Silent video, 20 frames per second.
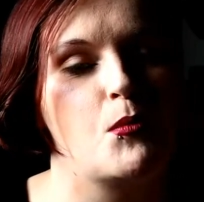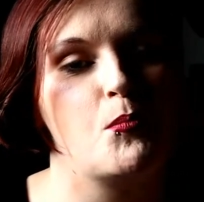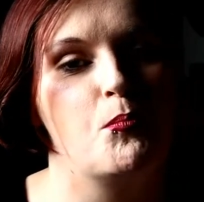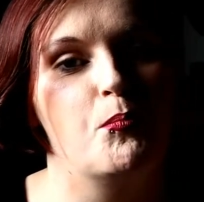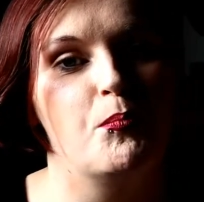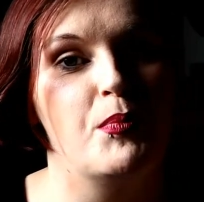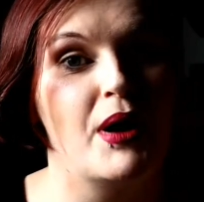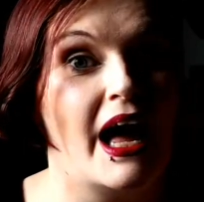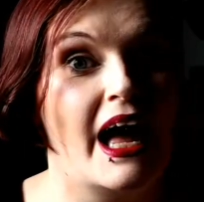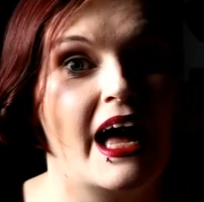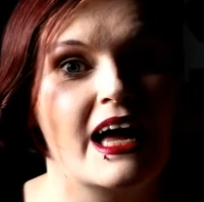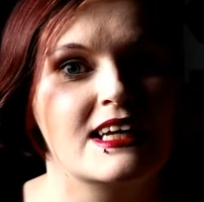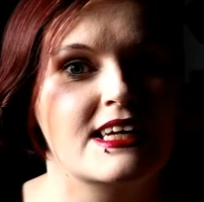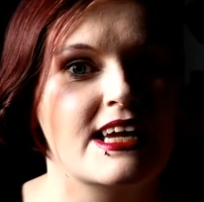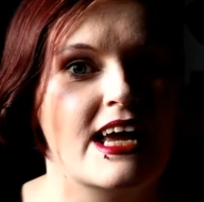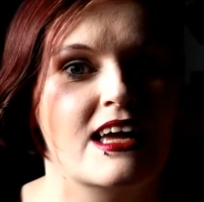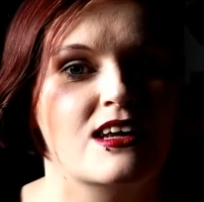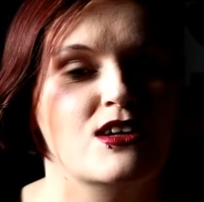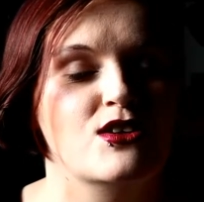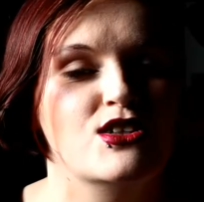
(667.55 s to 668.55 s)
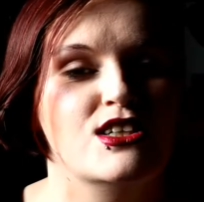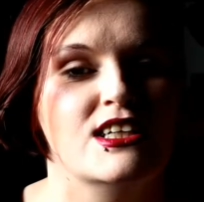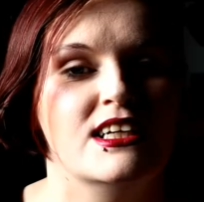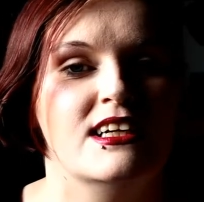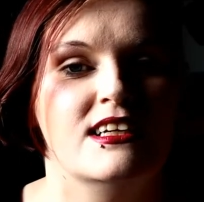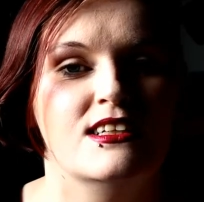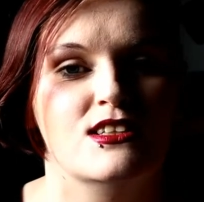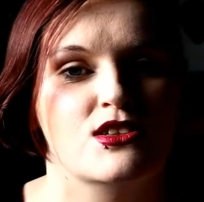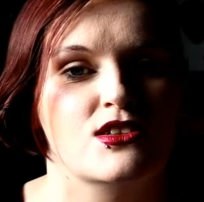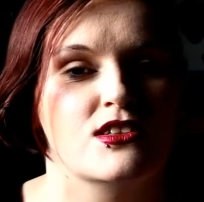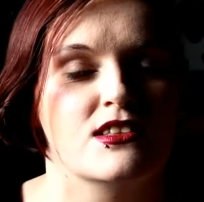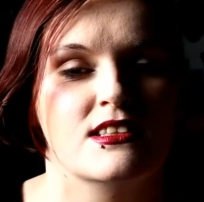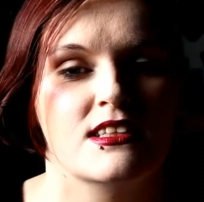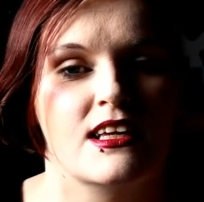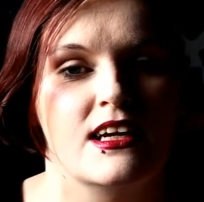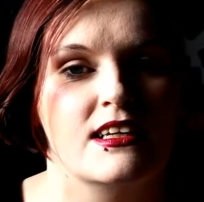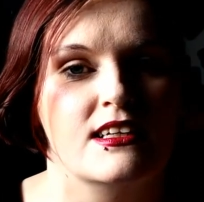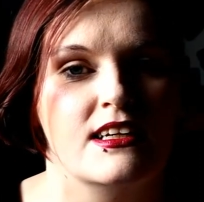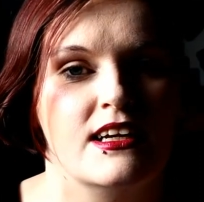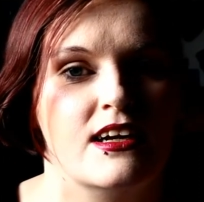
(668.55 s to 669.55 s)
bad energy. She doesn't
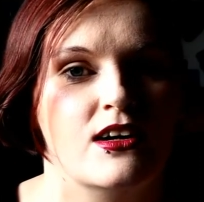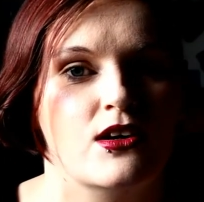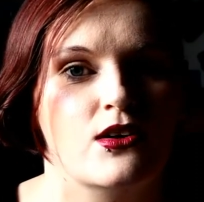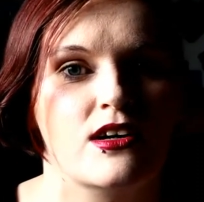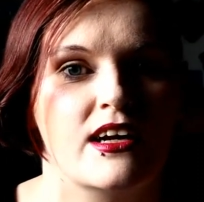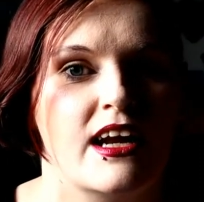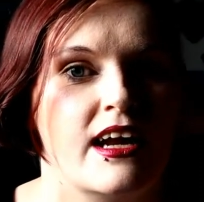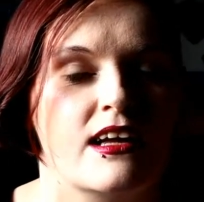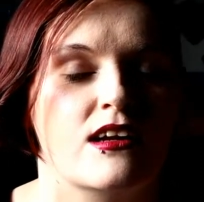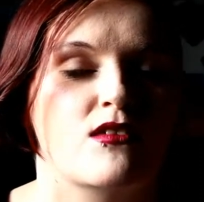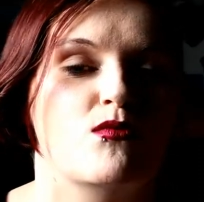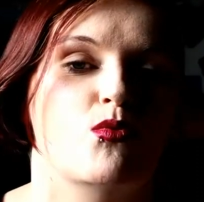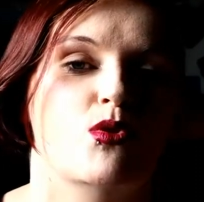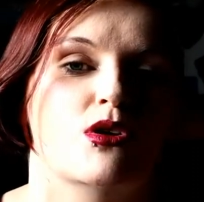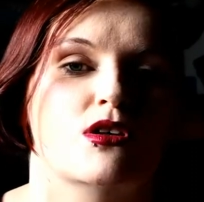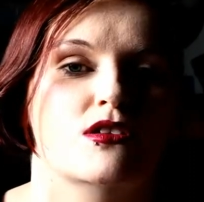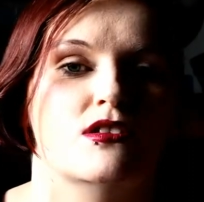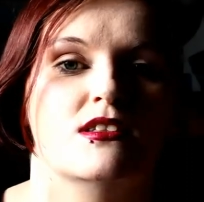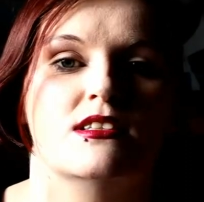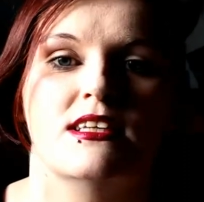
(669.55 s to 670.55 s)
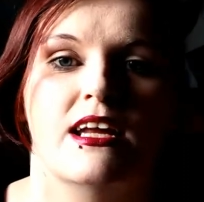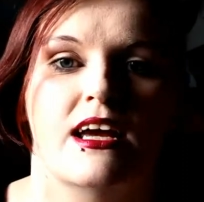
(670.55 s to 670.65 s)
like to hear negative words,